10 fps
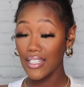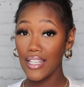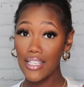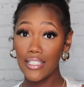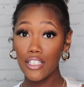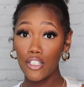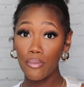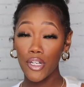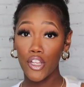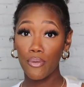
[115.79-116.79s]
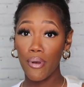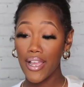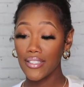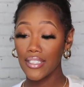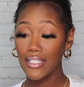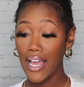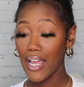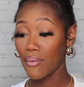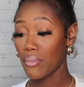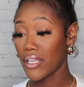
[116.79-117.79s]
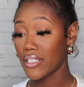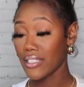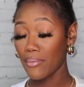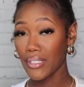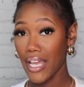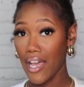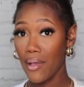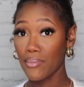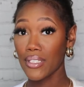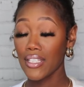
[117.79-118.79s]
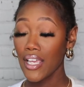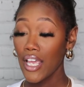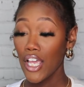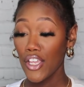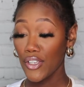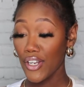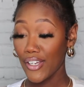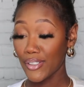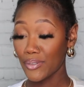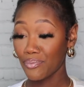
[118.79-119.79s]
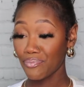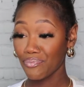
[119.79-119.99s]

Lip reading: It is a little bit on the pricey side, but sometimes, you know,